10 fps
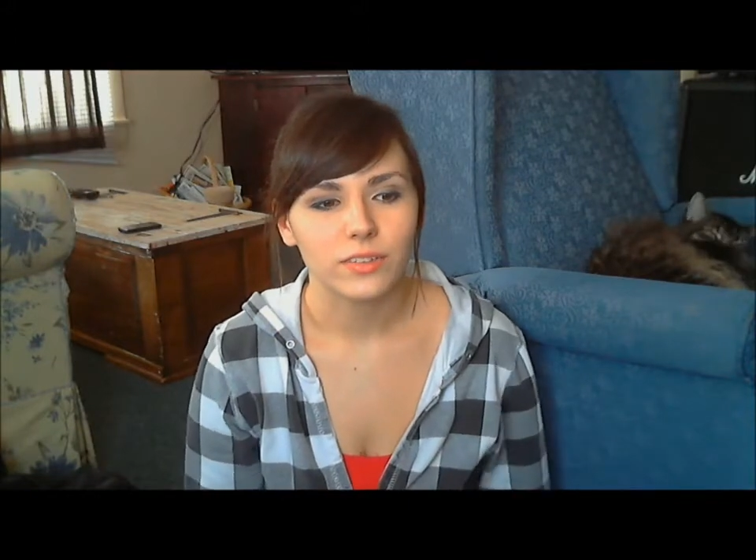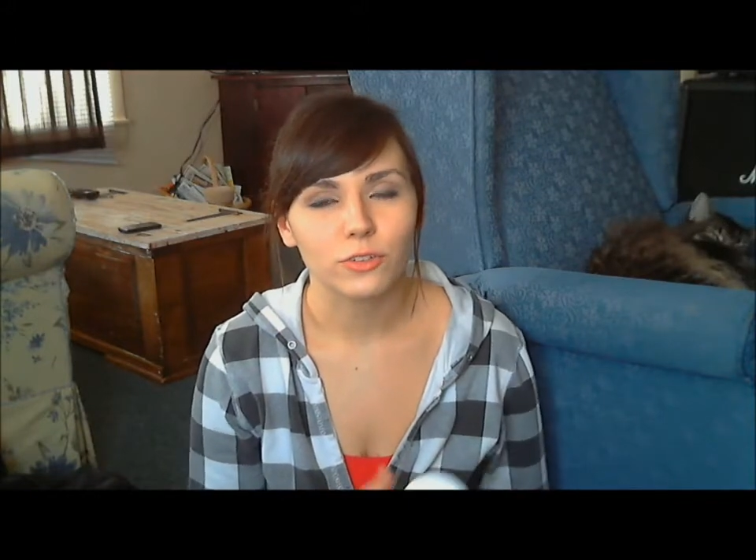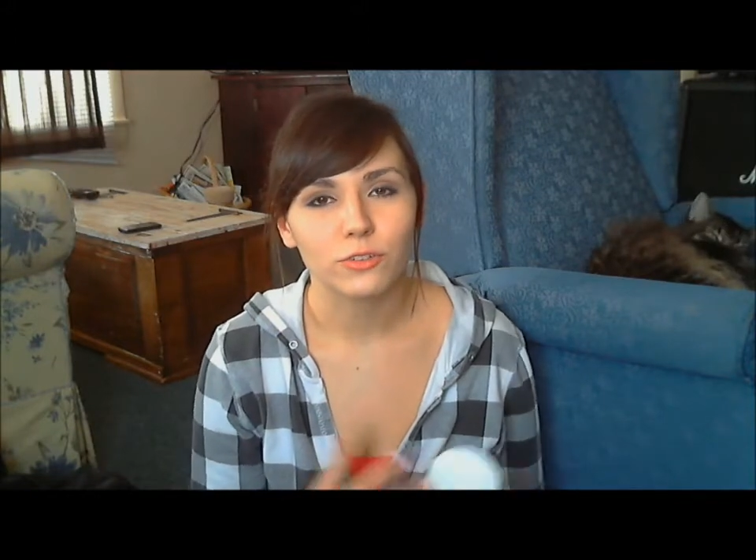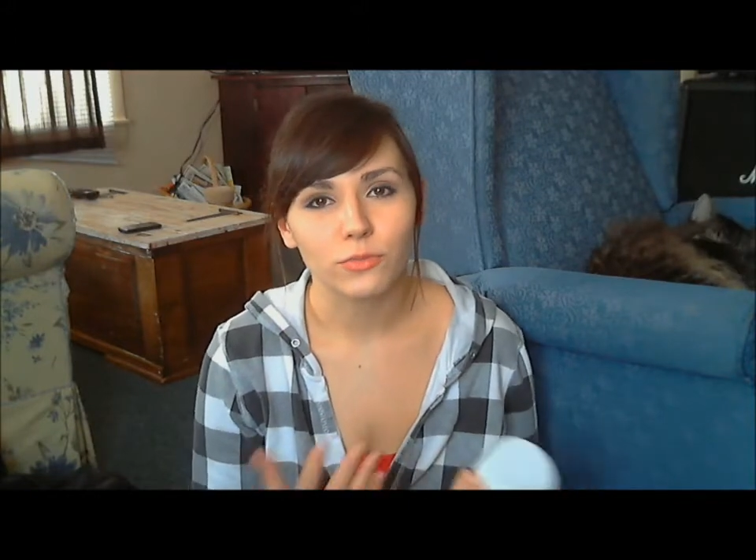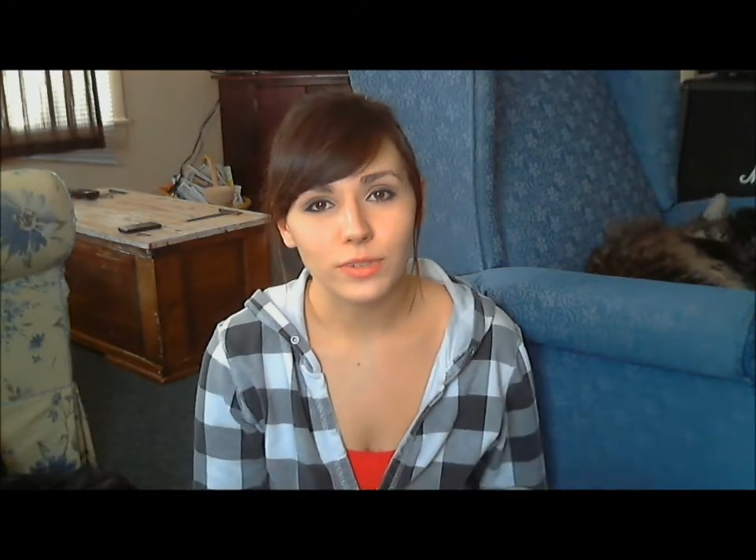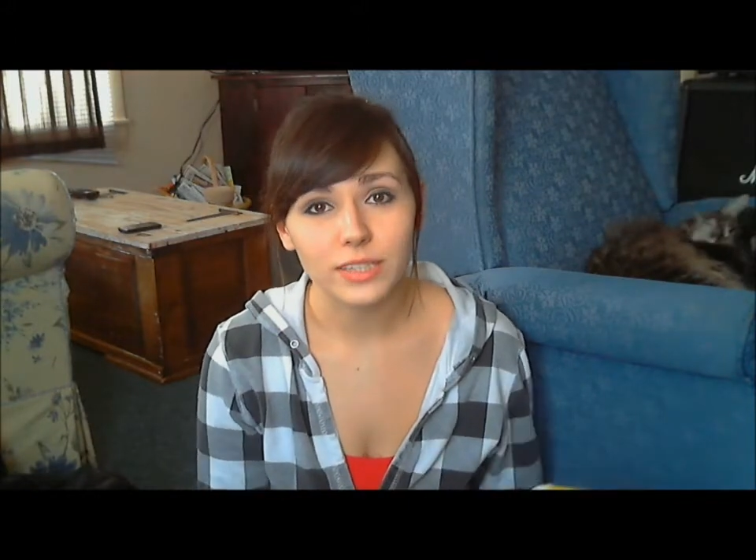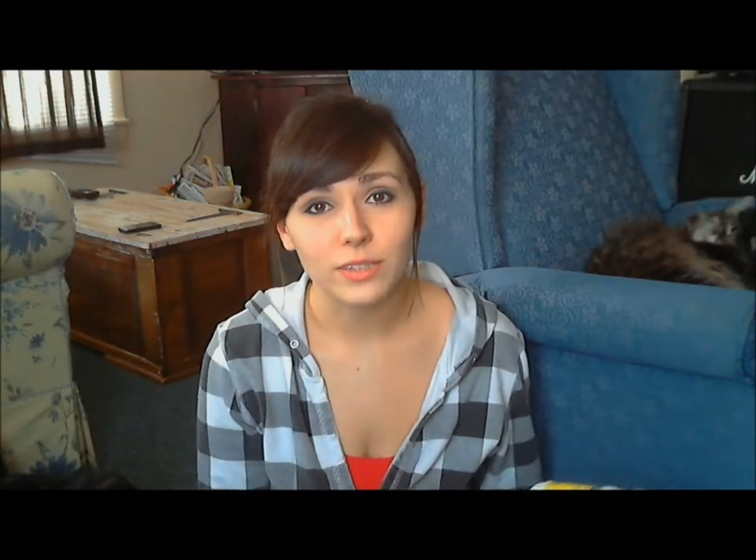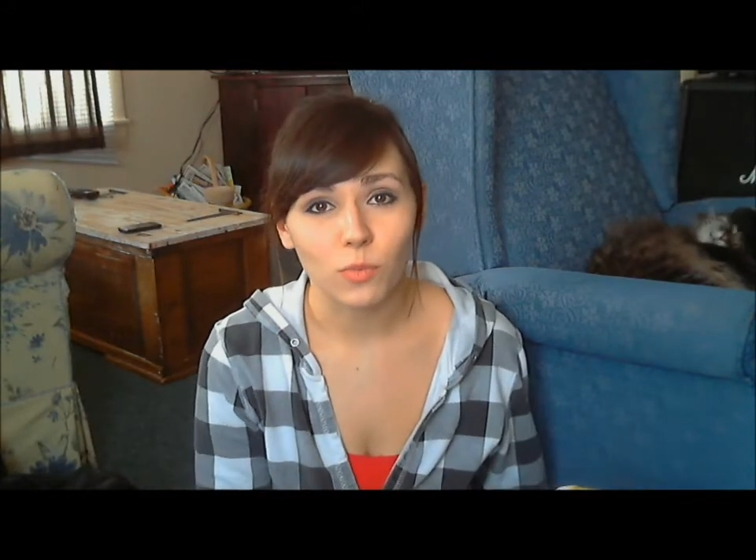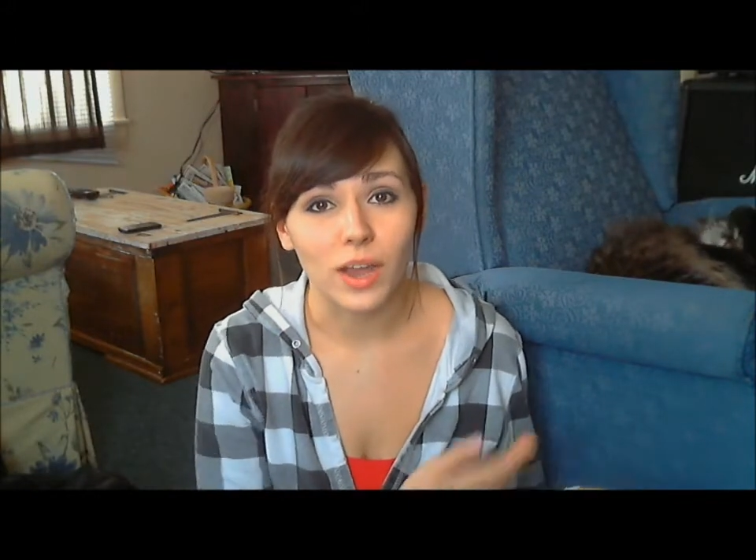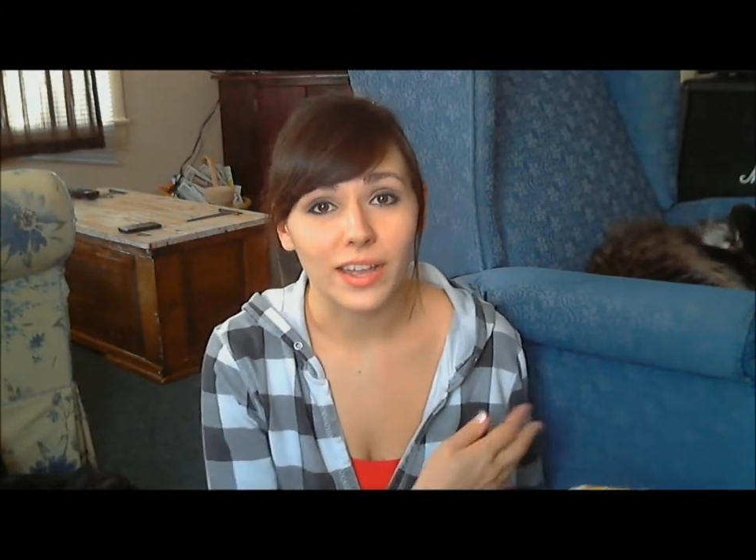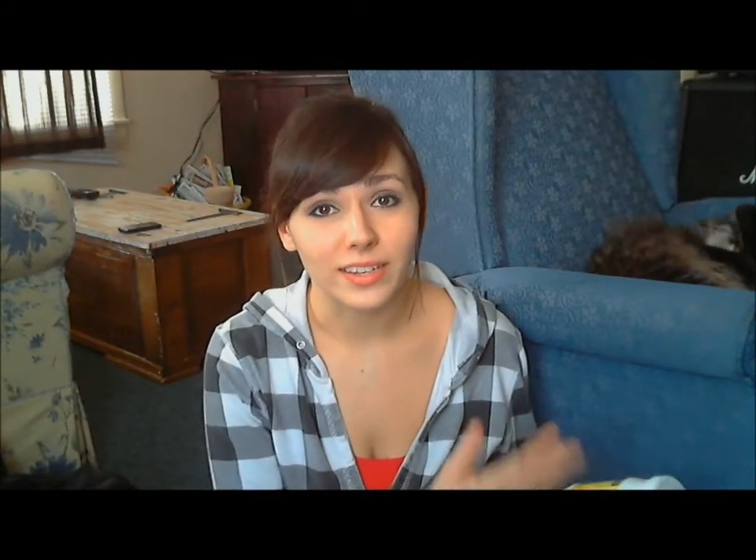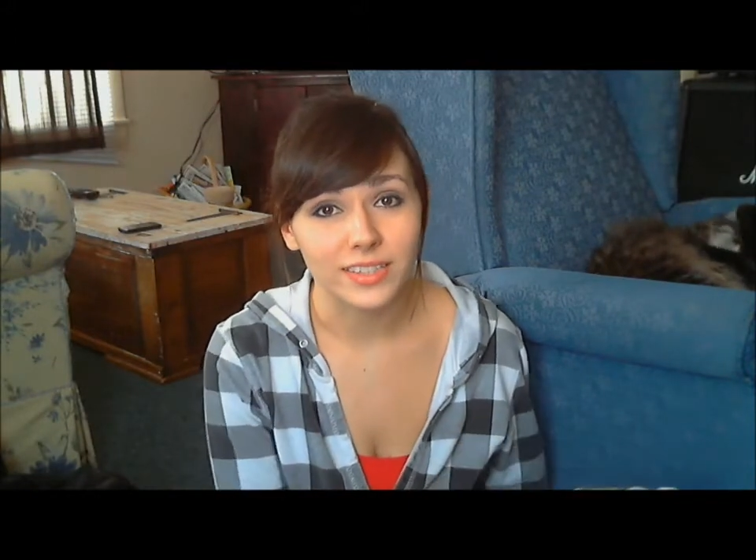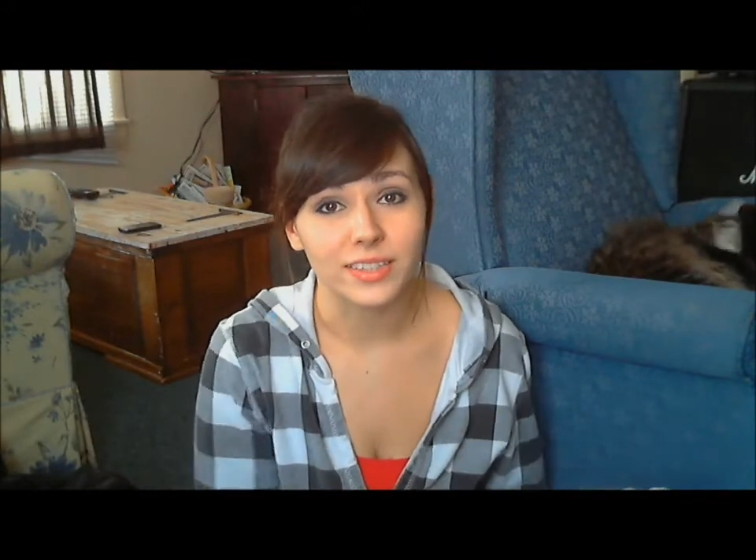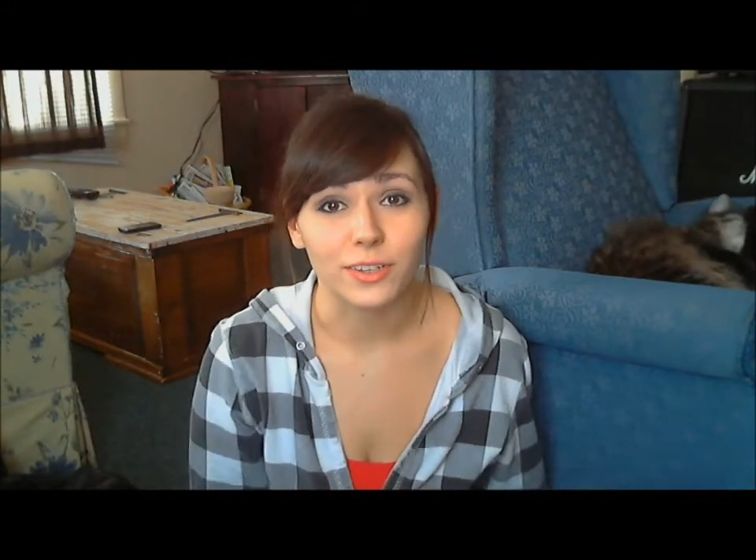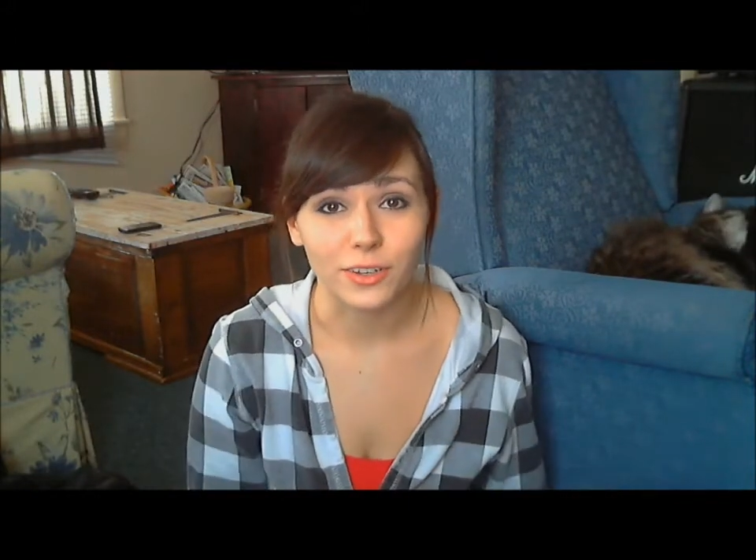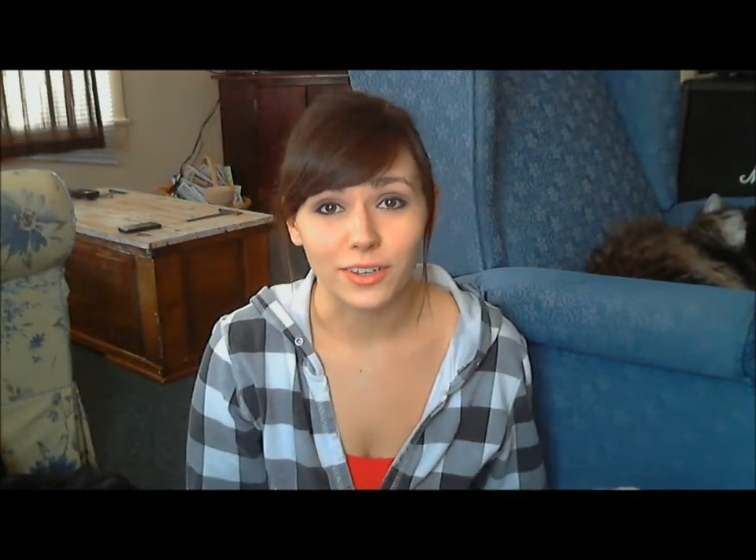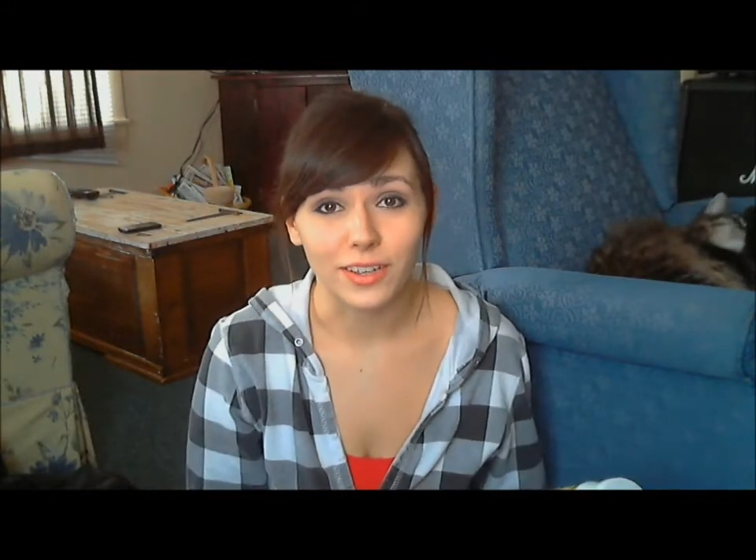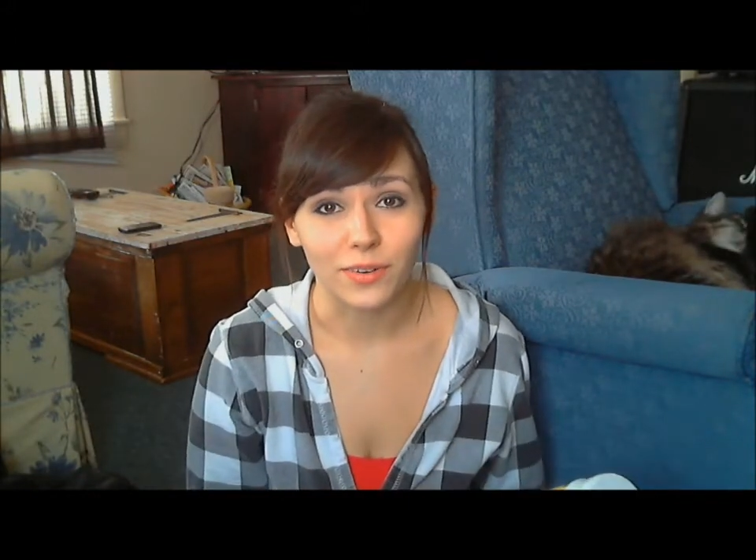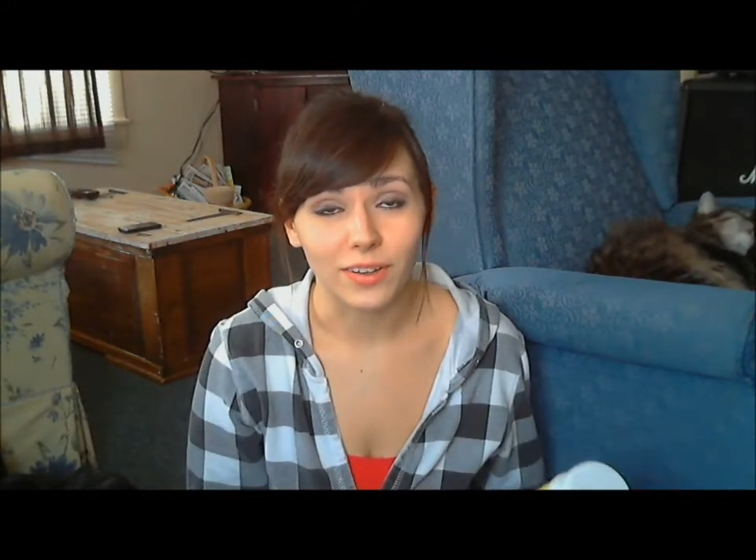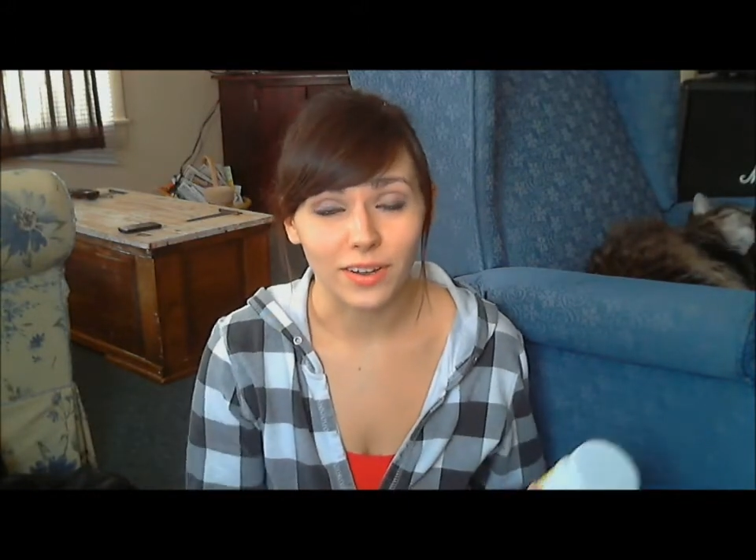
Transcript: there's a reason why it's in the cooking